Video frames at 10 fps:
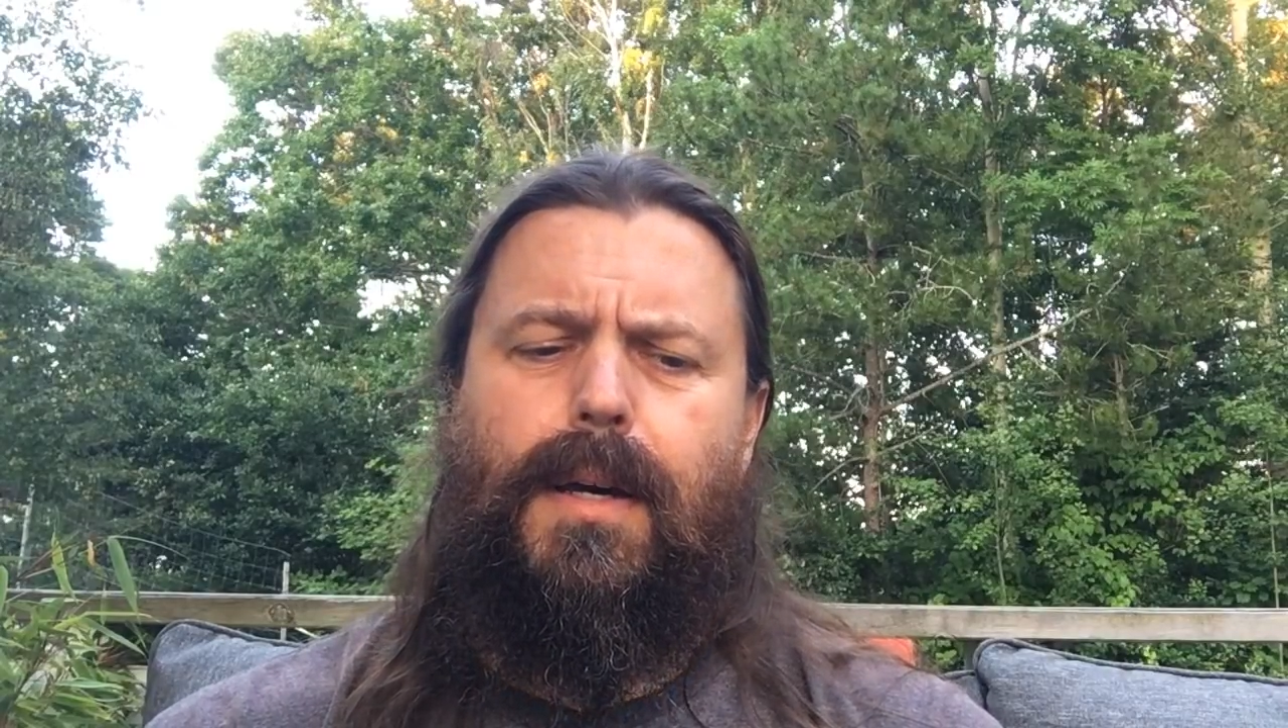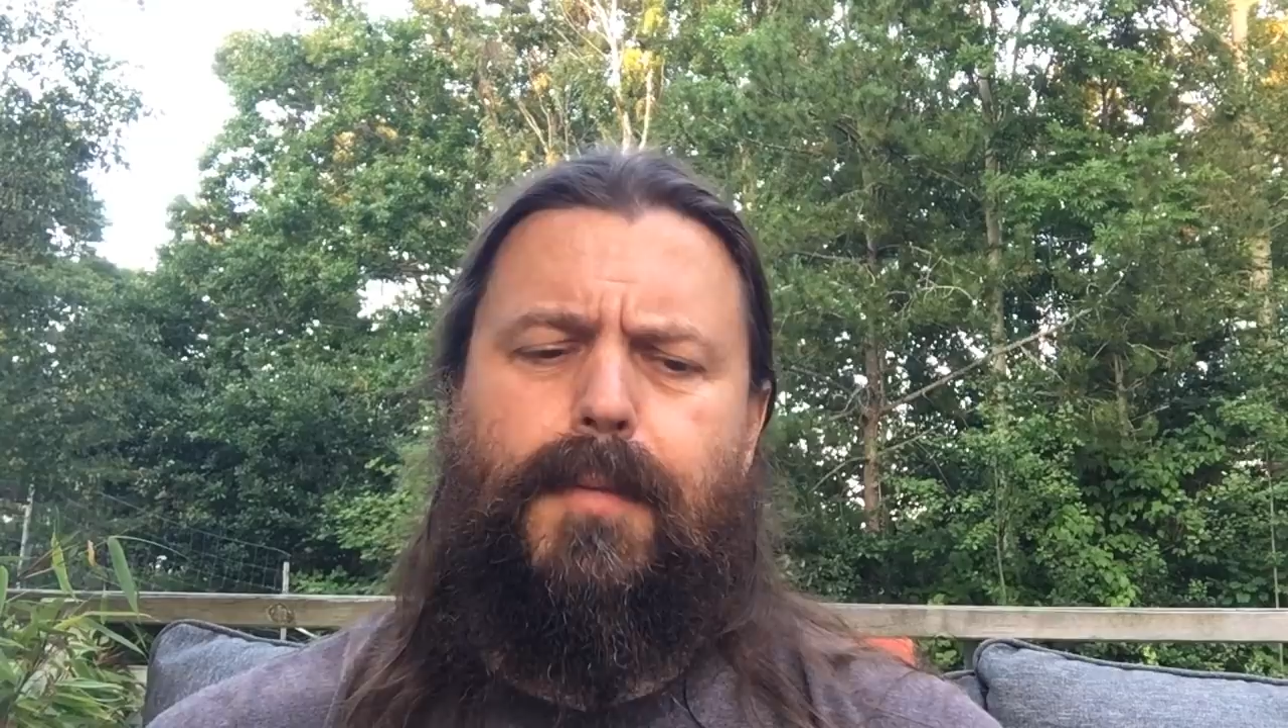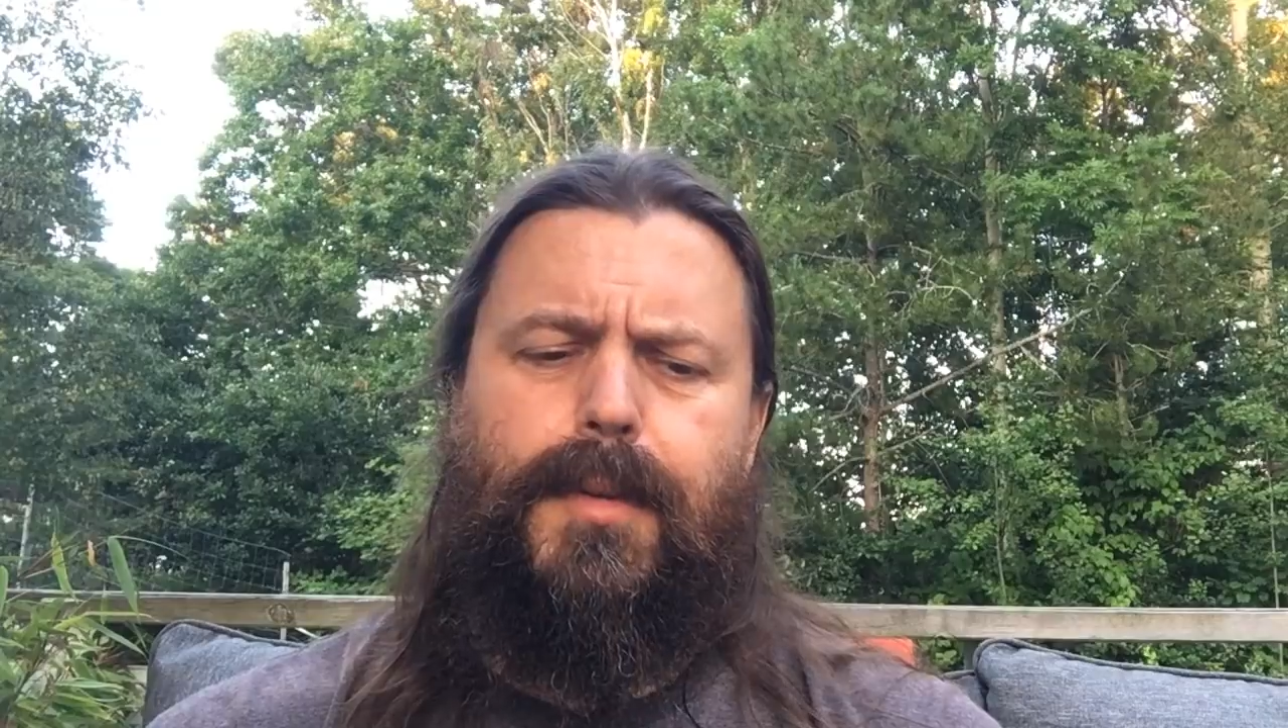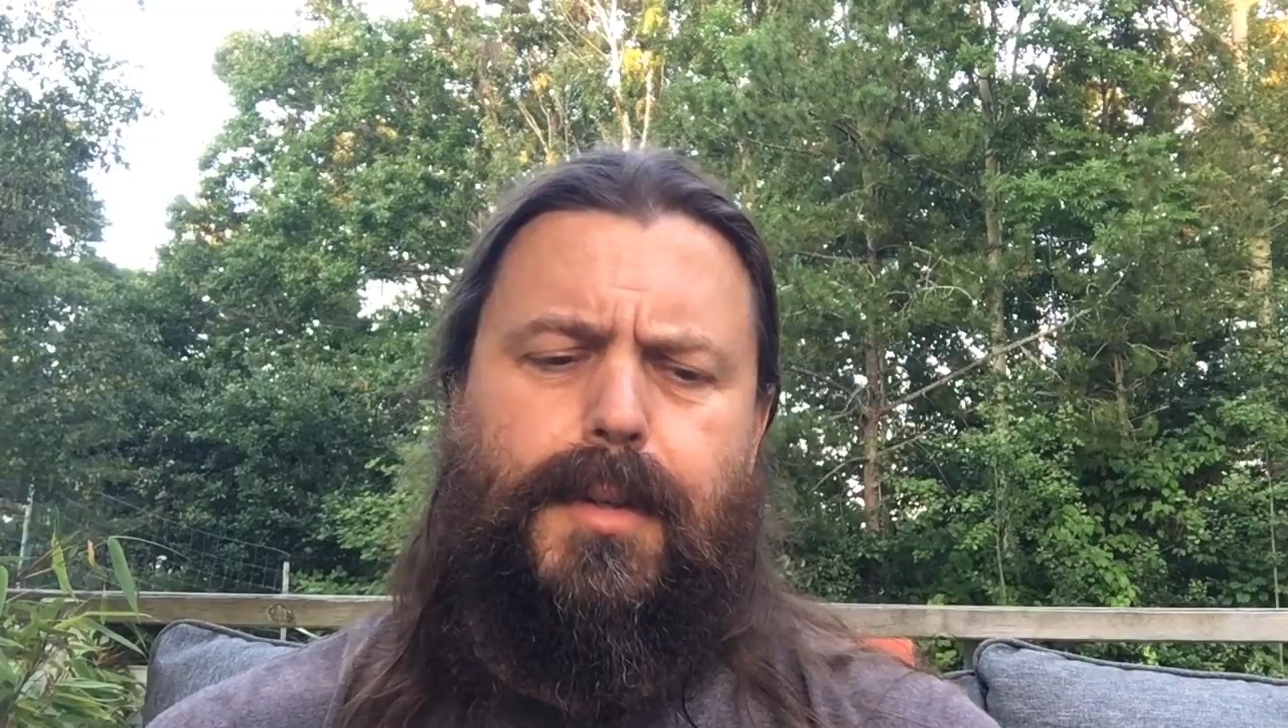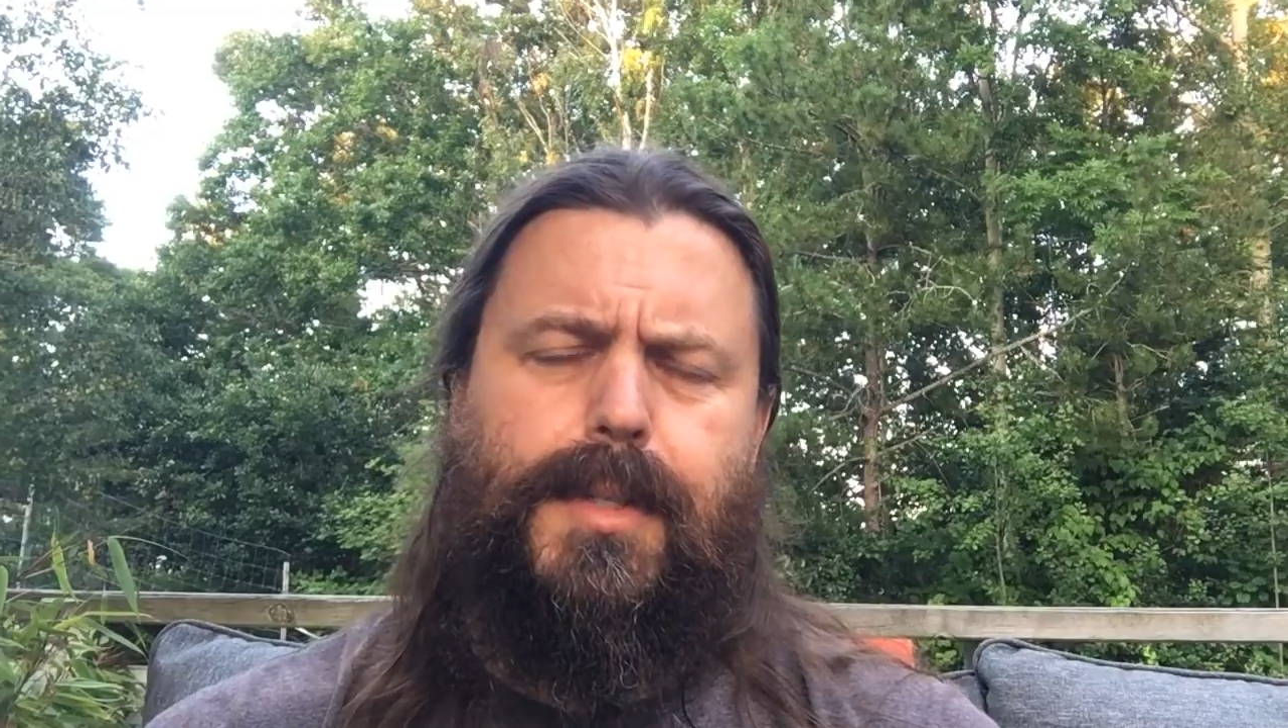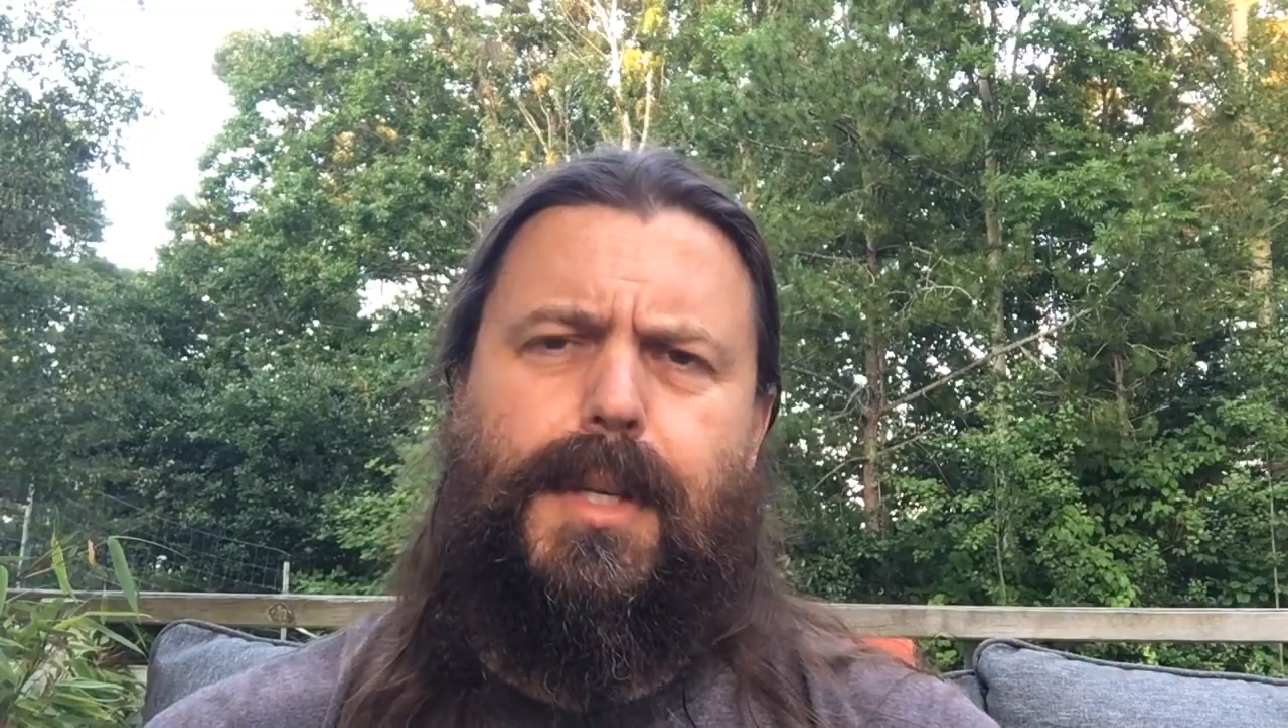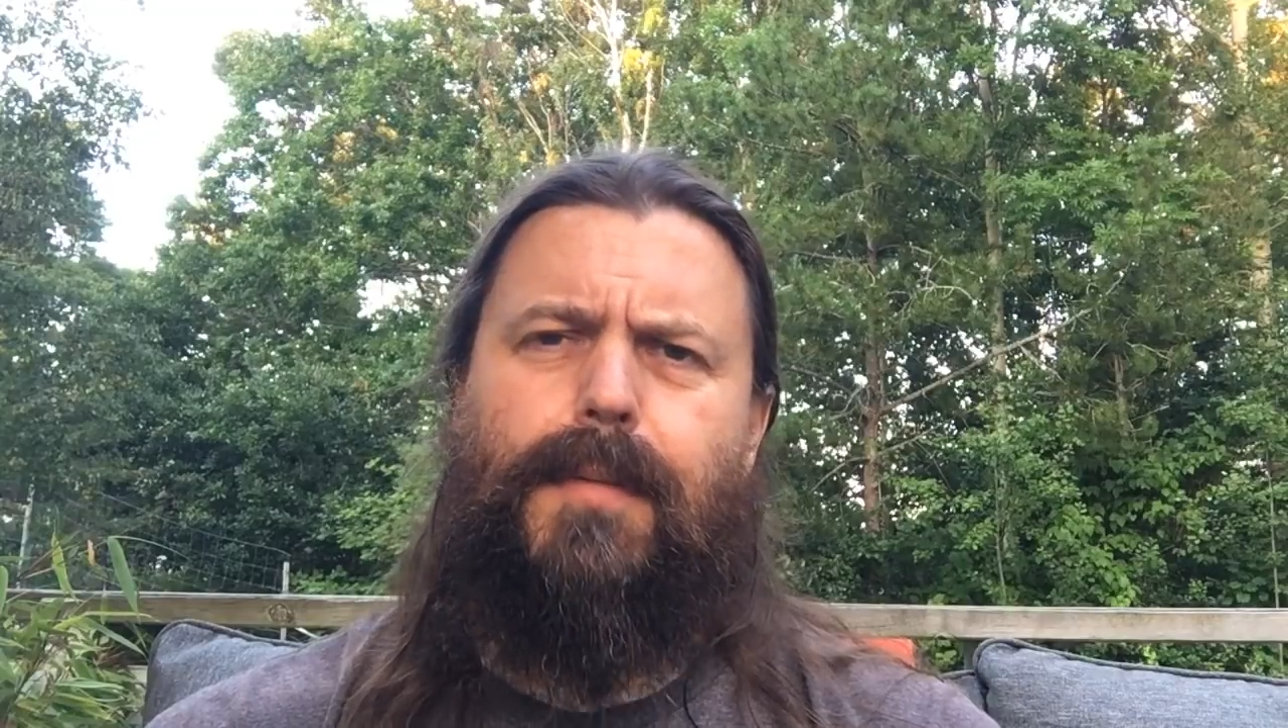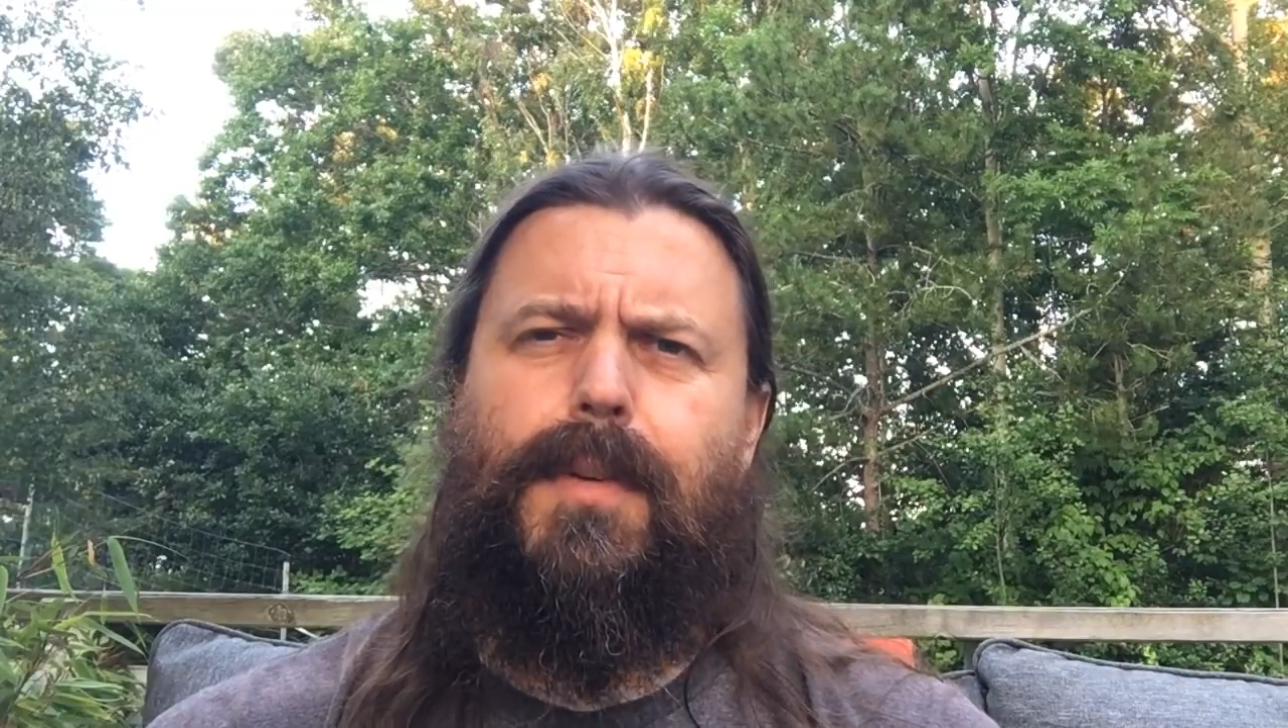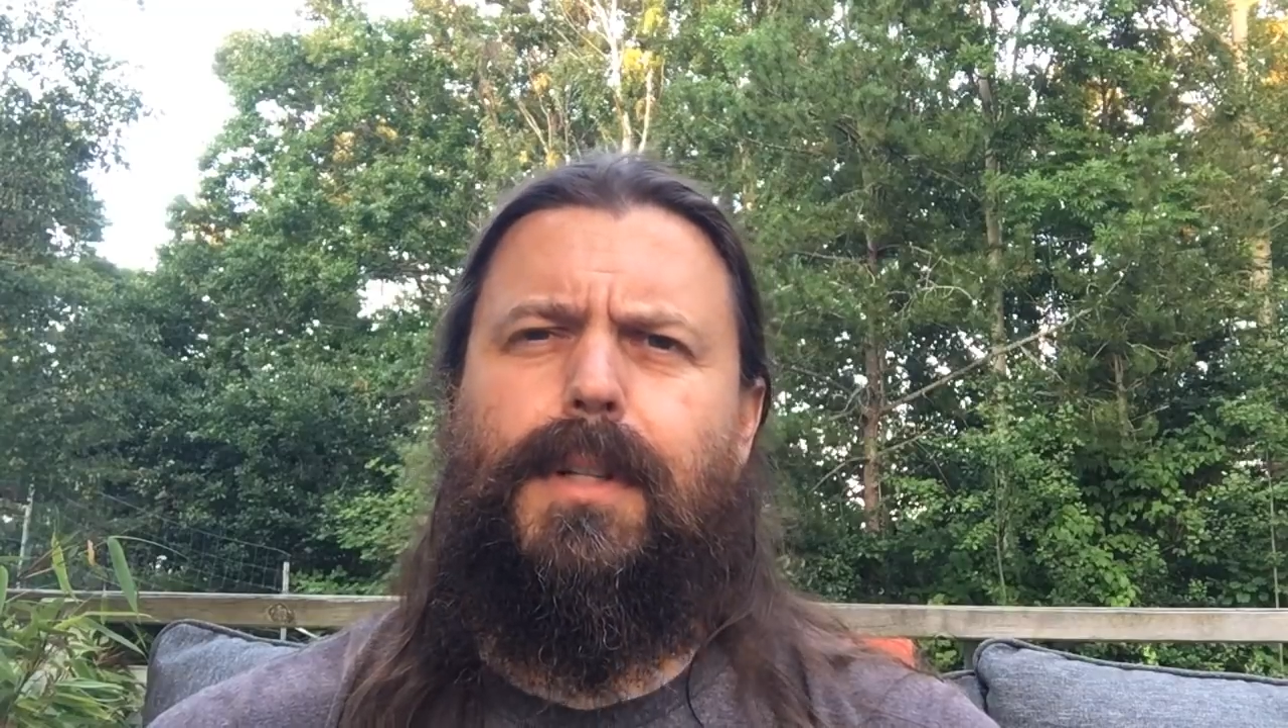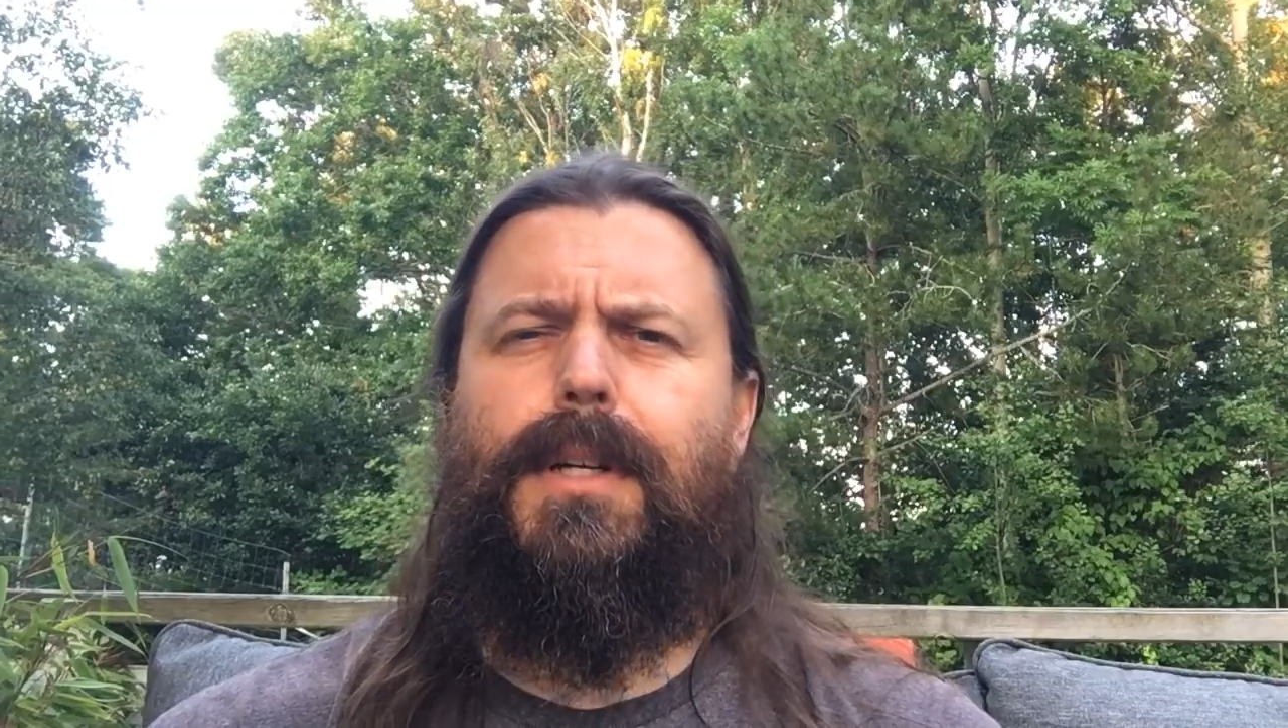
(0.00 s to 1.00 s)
If you do something